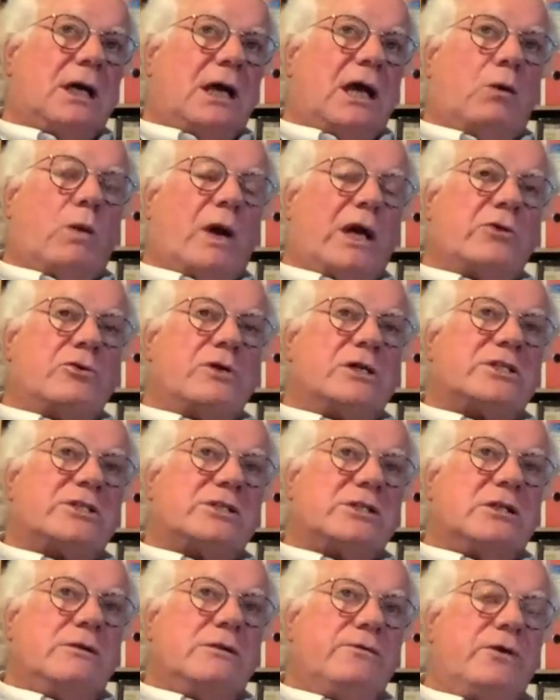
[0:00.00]
And whether it's
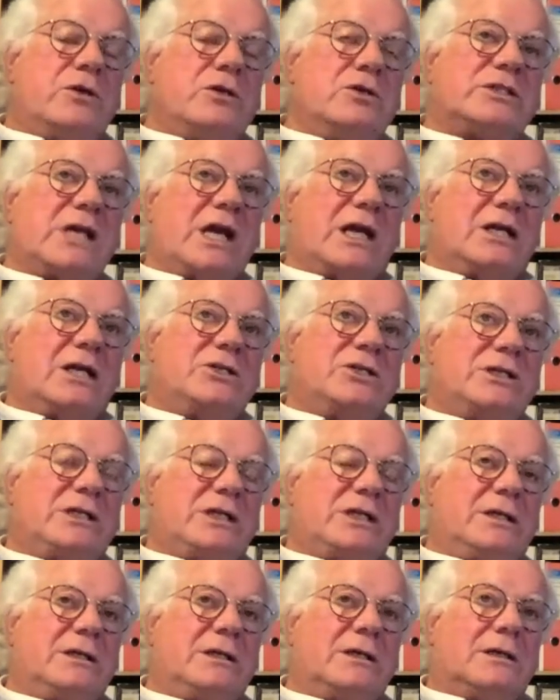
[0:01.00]
the diffuse
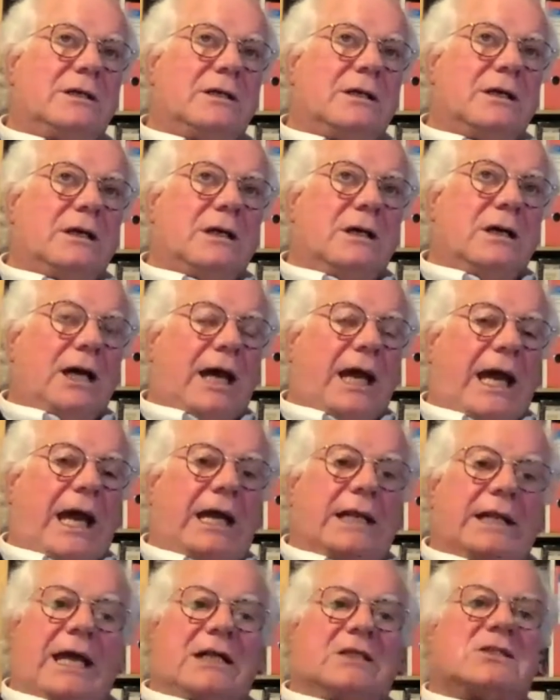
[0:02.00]
energy
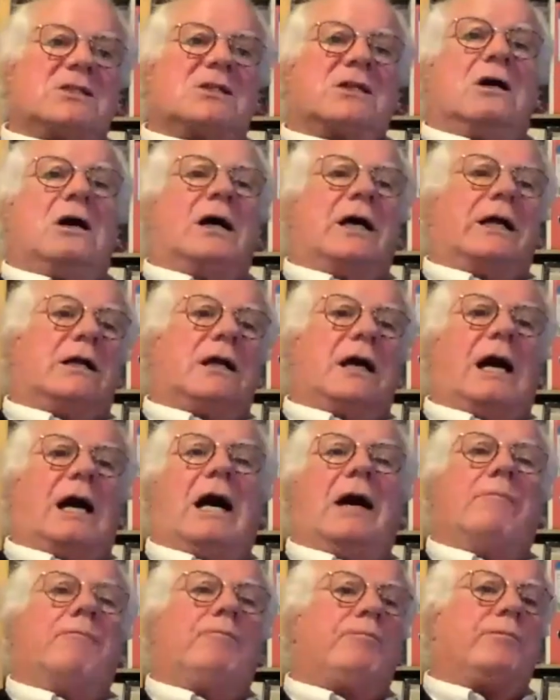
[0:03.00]
and that slight
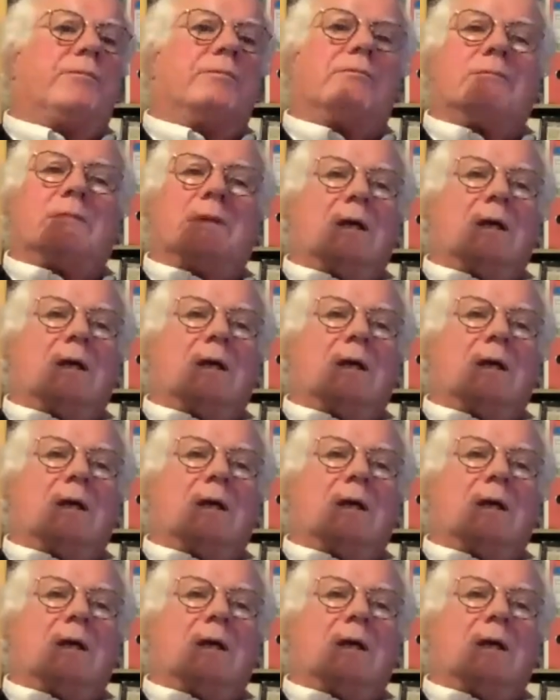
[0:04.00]
um,